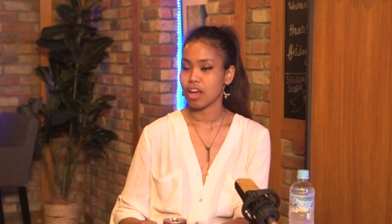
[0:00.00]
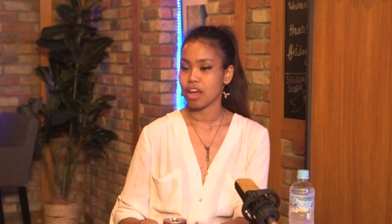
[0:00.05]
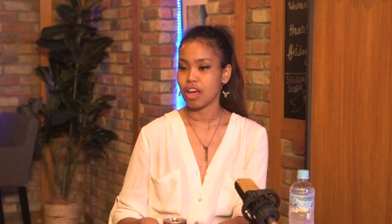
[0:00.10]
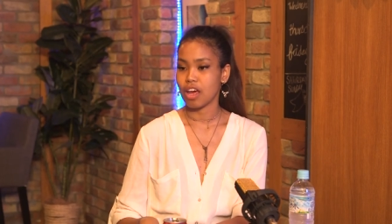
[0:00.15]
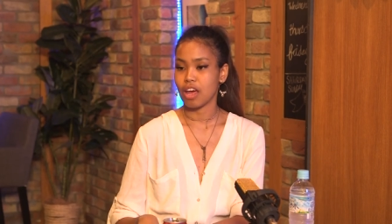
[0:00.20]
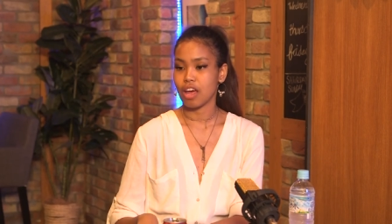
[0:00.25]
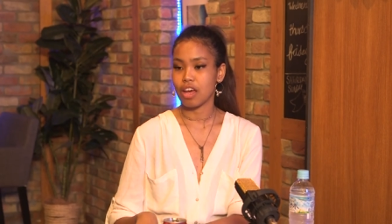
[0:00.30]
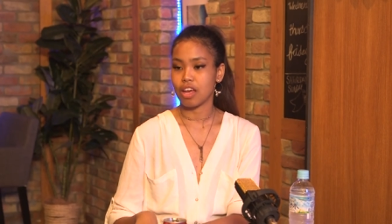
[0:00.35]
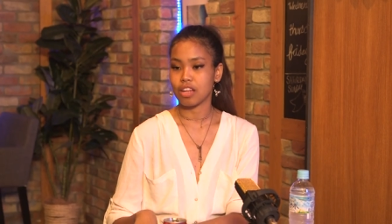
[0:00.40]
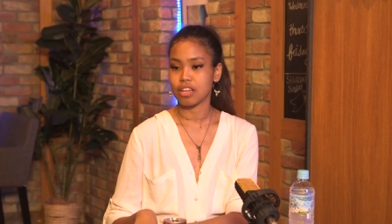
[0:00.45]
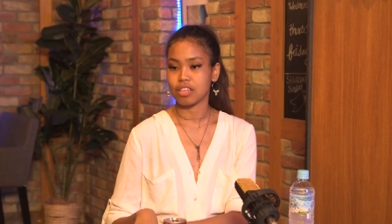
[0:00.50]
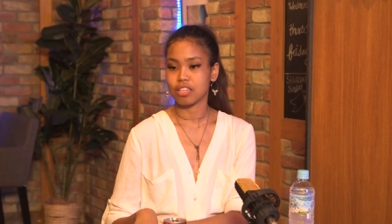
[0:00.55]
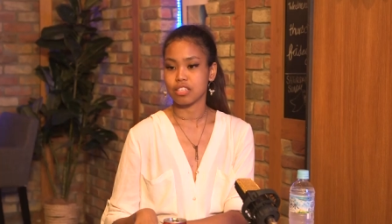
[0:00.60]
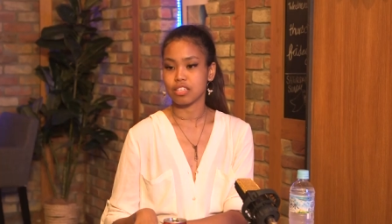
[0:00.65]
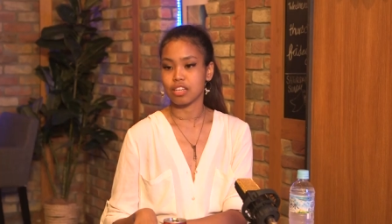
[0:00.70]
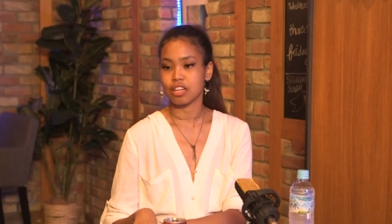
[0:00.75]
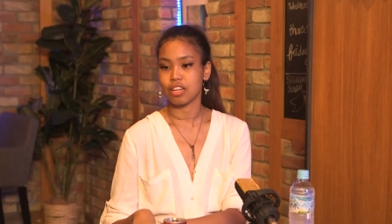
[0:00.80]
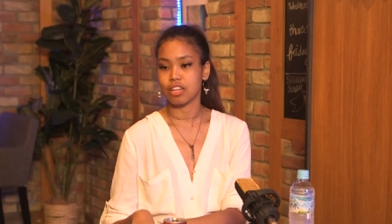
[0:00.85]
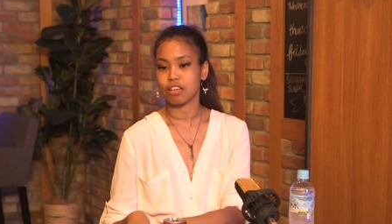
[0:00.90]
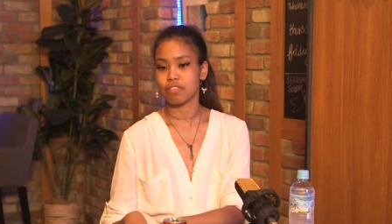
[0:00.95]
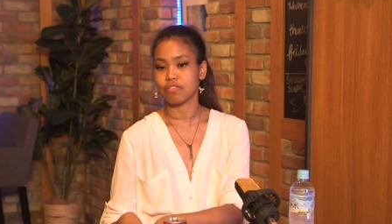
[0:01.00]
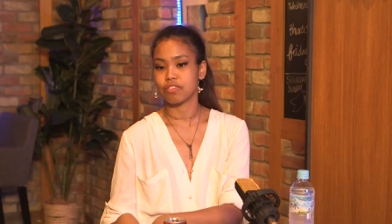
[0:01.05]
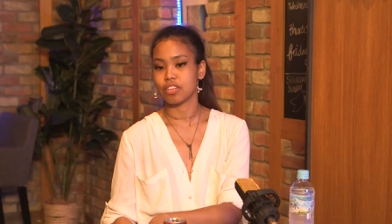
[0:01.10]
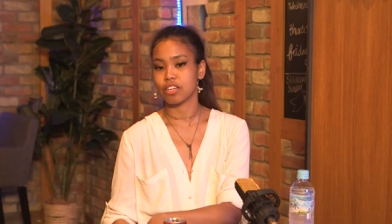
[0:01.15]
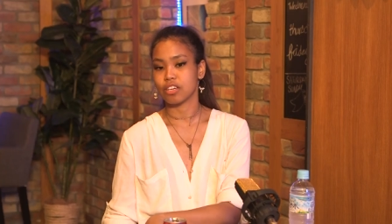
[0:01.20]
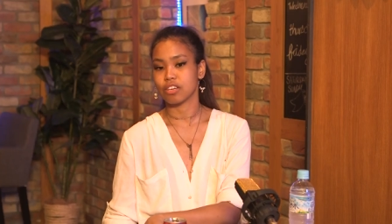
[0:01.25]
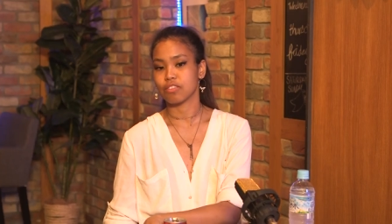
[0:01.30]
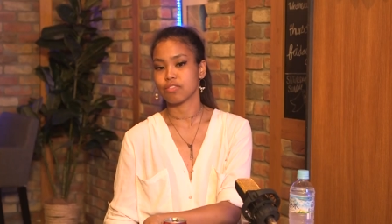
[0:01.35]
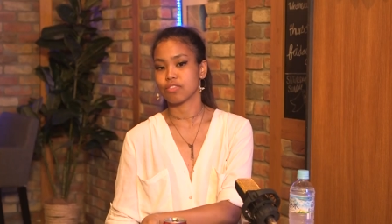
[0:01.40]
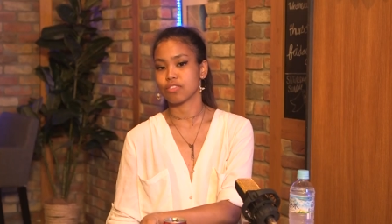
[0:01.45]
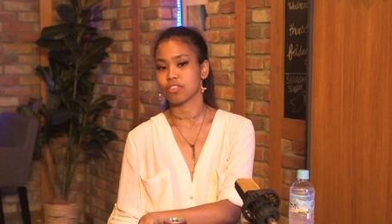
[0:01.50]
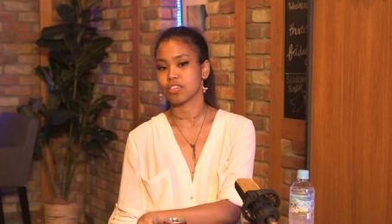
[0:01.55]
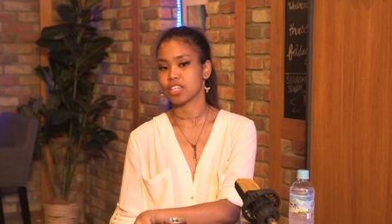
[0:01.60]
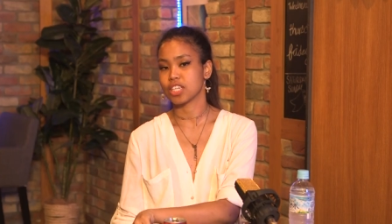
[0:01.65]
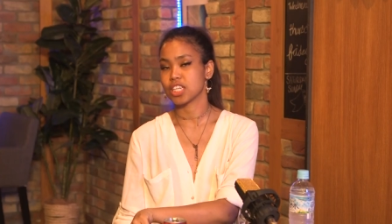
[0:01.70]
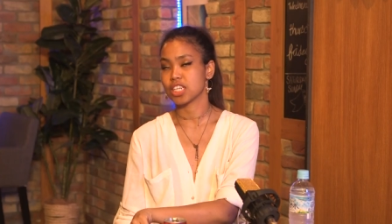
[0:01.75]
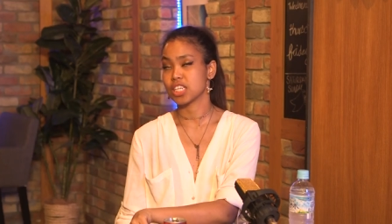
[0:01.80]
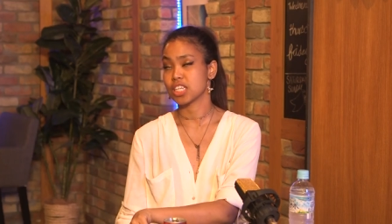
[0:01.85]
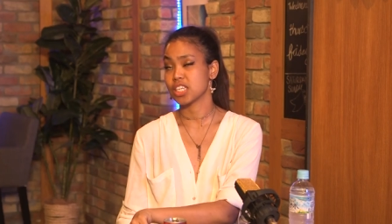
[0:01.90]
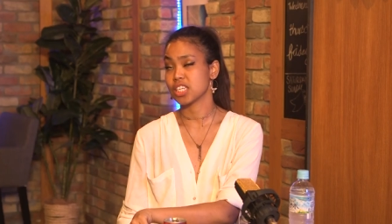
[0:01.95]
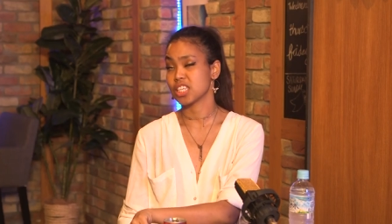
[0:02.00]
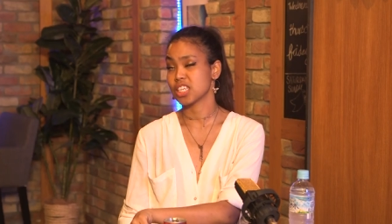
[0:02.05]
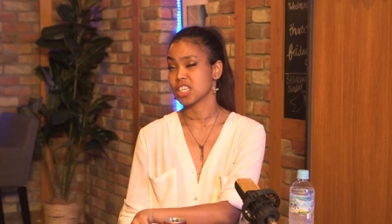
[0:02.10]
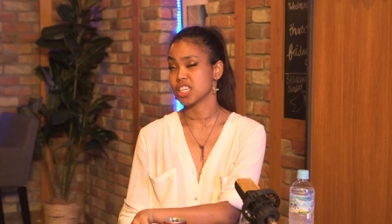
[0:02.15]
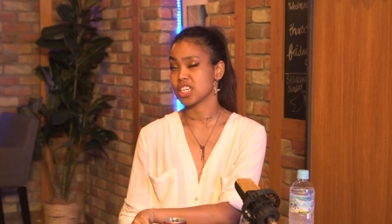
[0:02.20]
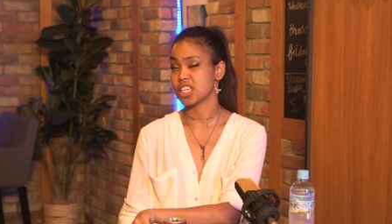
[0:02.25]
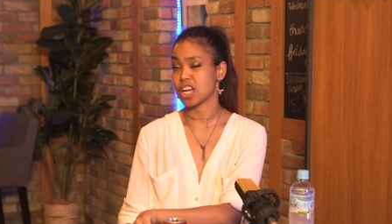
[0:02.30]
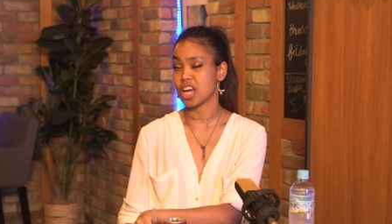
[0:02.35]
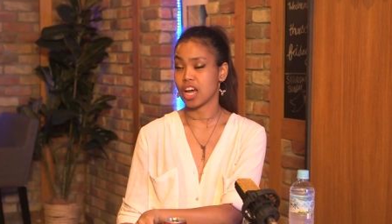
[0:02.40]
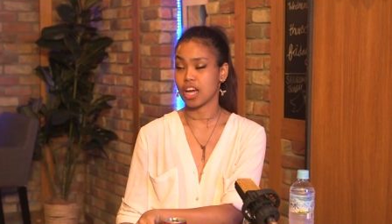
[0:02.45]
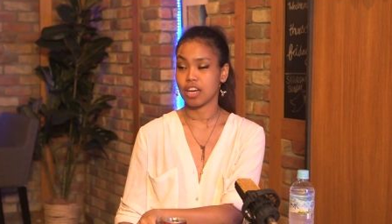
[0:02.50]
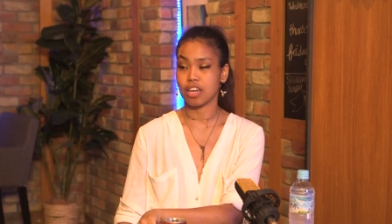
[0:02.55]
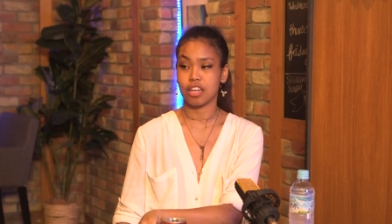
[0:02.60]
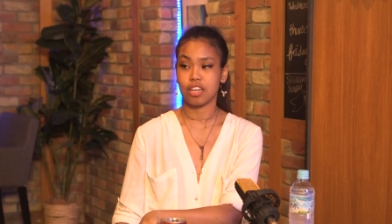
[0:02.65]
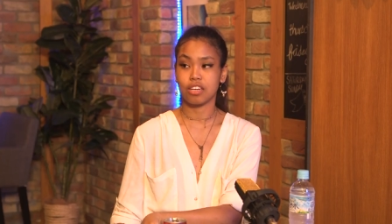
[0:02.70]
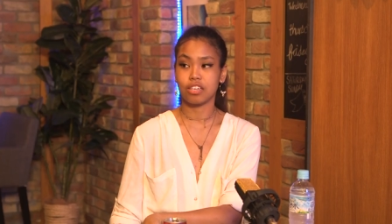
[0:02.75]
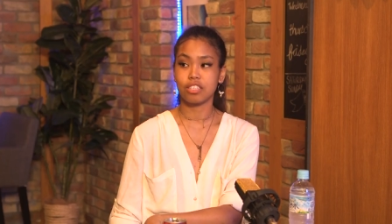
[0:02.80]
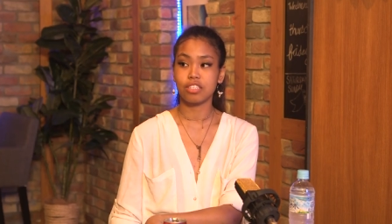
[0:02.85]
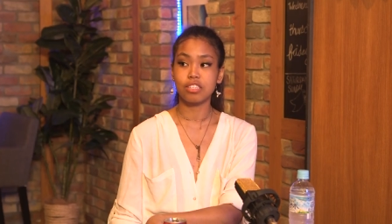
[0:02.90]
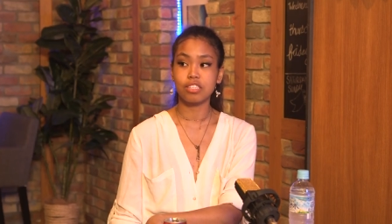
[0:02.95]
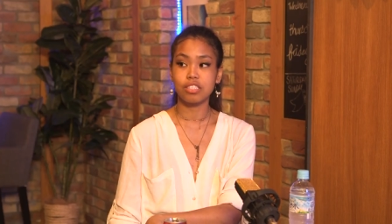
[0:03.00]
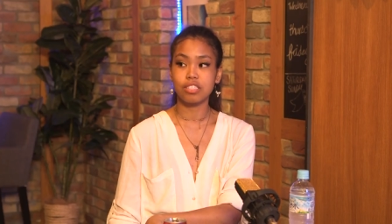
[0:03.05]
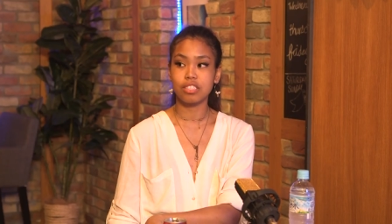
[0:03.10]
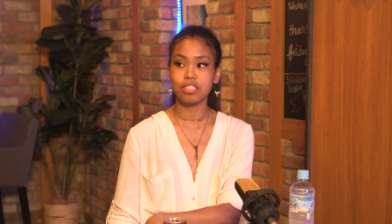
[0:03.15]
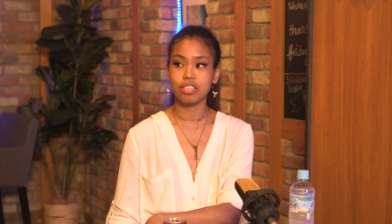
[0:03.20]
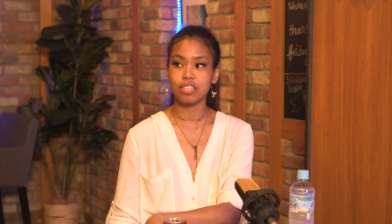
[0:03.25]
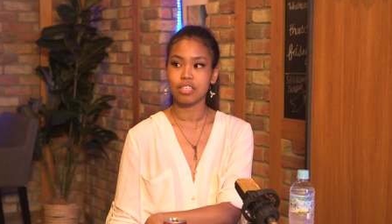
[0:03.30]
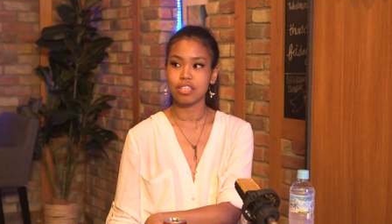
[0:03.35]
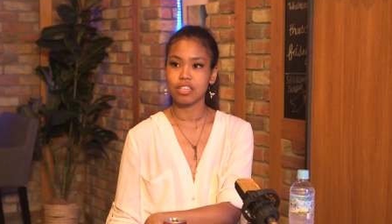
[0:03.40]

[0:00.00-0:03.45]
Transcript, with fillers: and lived here for 9 years